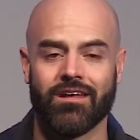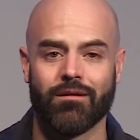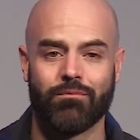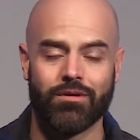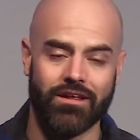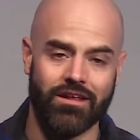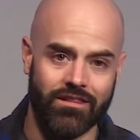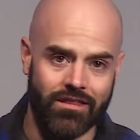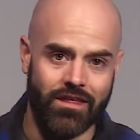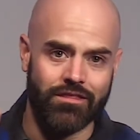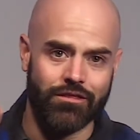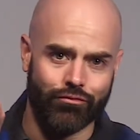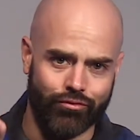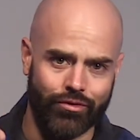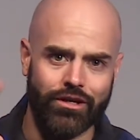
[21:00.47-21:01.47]
But in
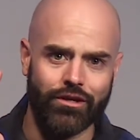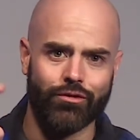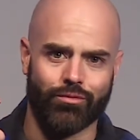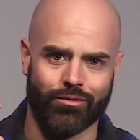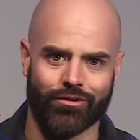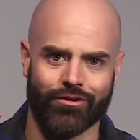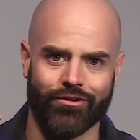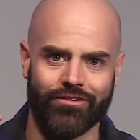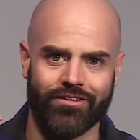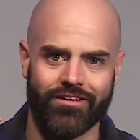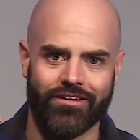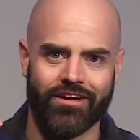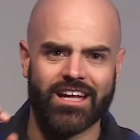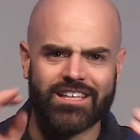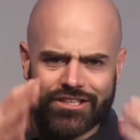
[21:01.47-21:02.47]
the real world,
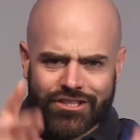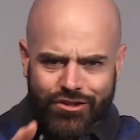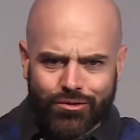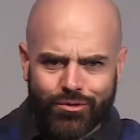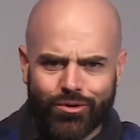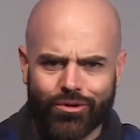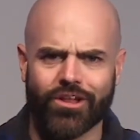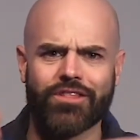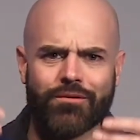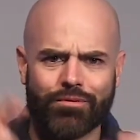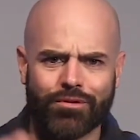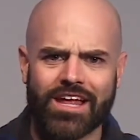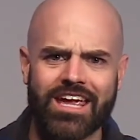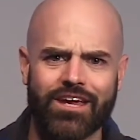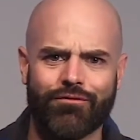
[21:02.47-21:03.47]
at school, on the
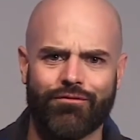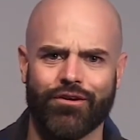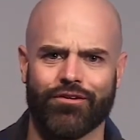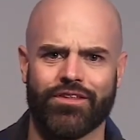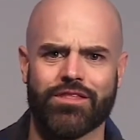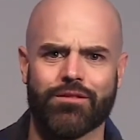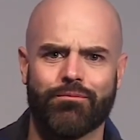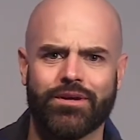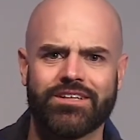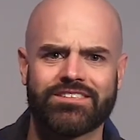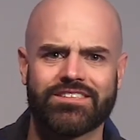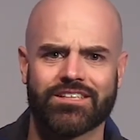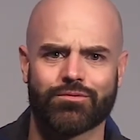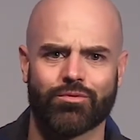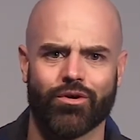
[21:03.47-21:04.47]
playing field, in the
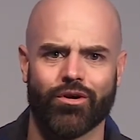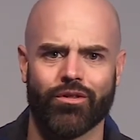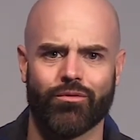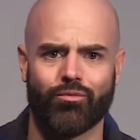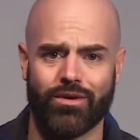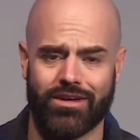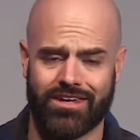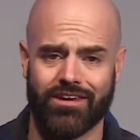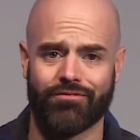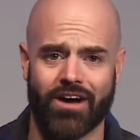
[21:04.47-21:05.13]
business world, we give